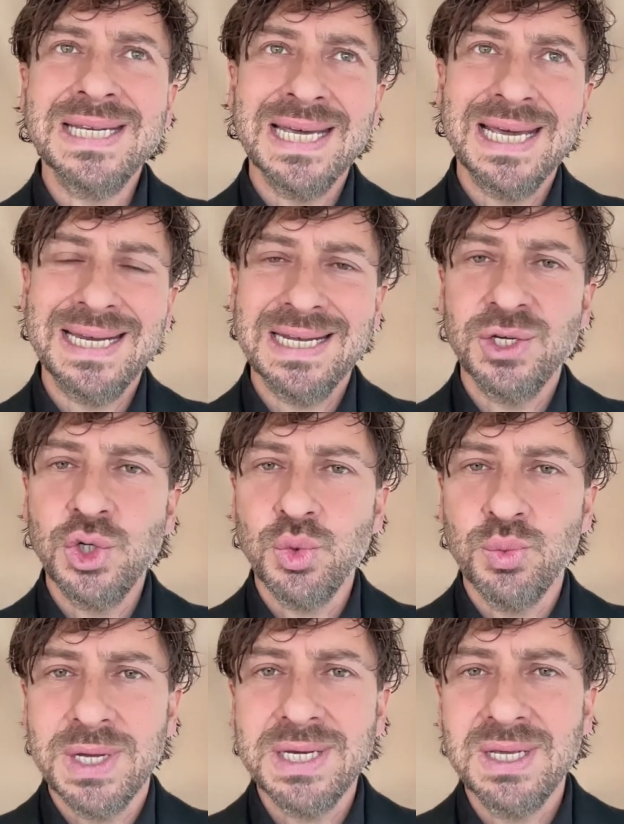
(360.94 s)
10 and
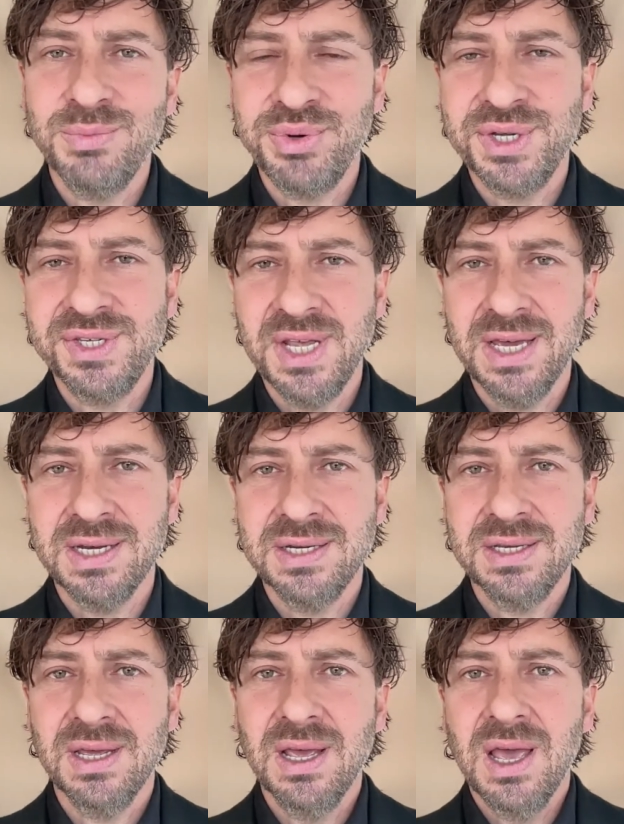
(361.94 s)

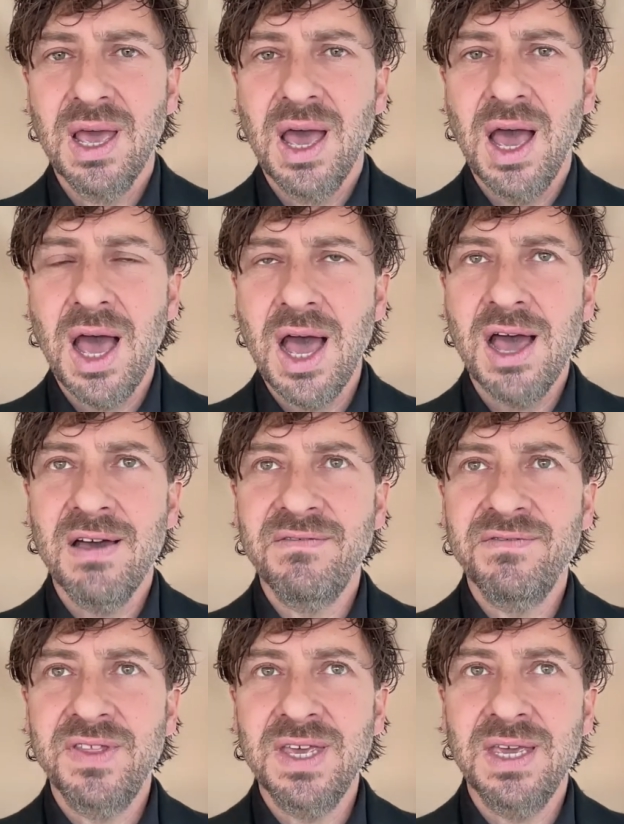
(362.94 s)
20%
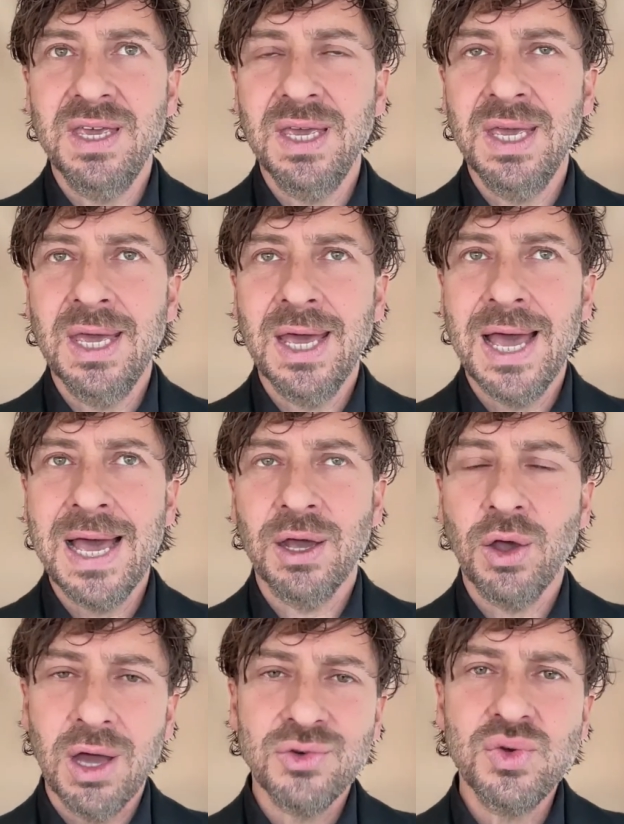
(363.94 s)
of the
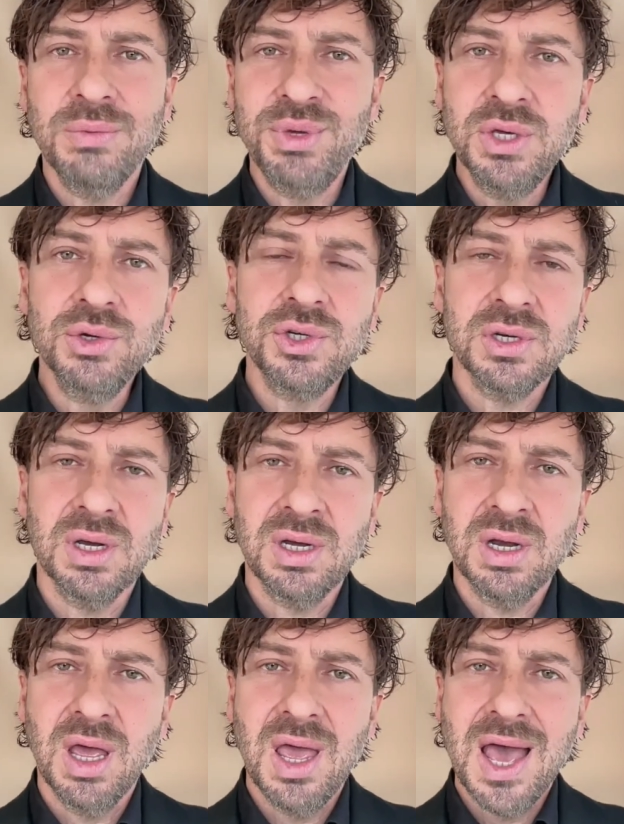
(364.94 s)

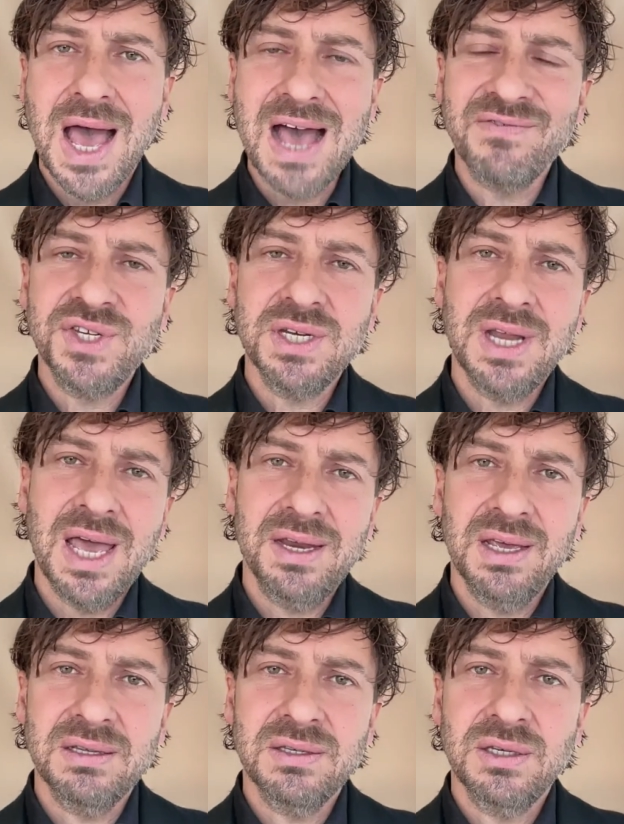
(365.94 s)
contribution of
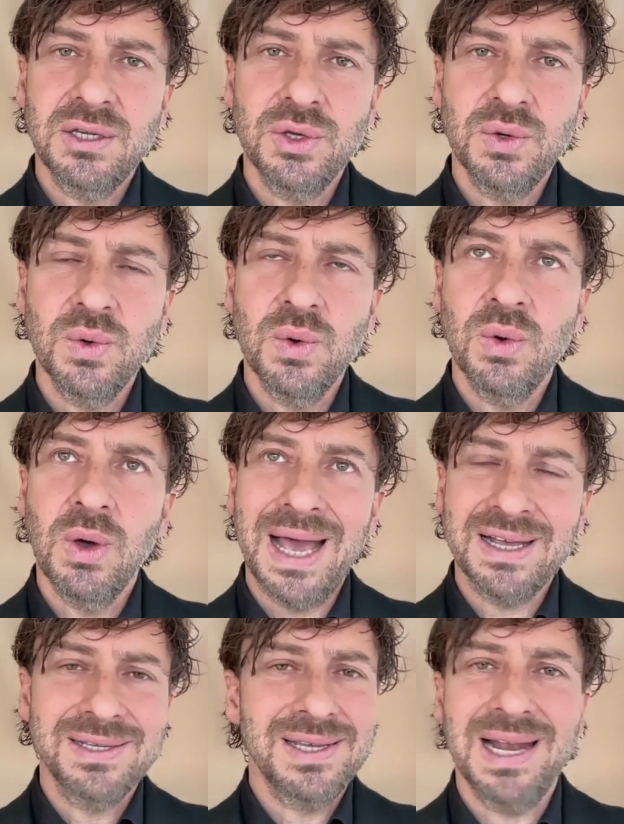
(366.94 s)
genetics to
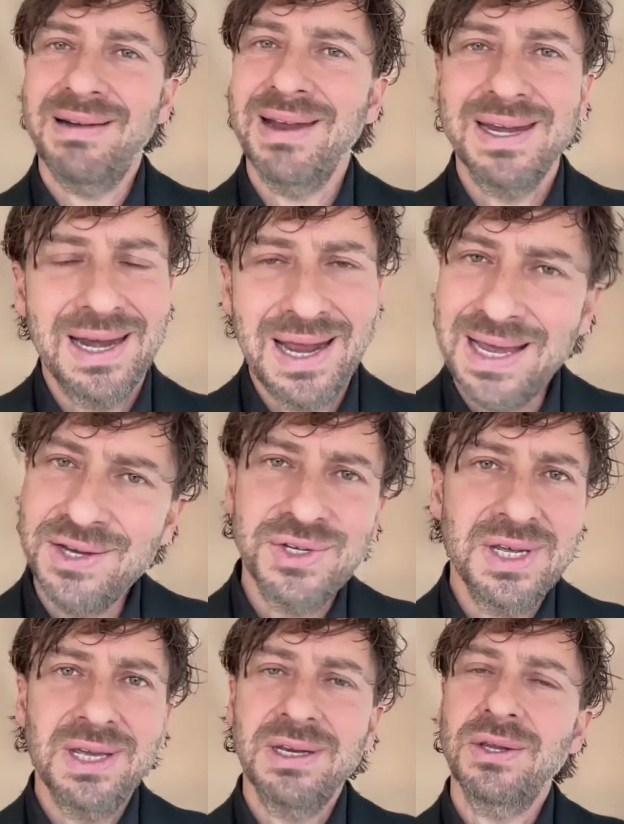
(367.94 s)
accelerated
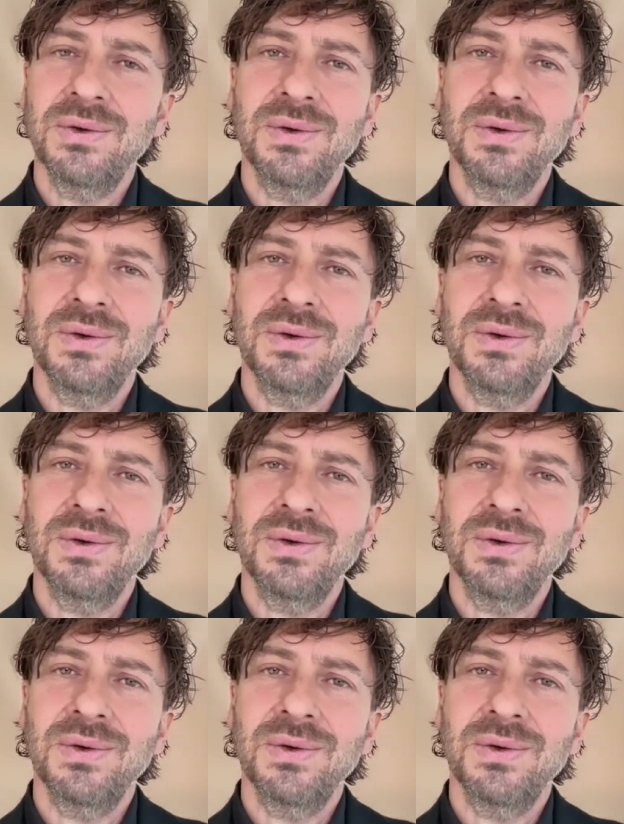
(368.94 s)
aging, to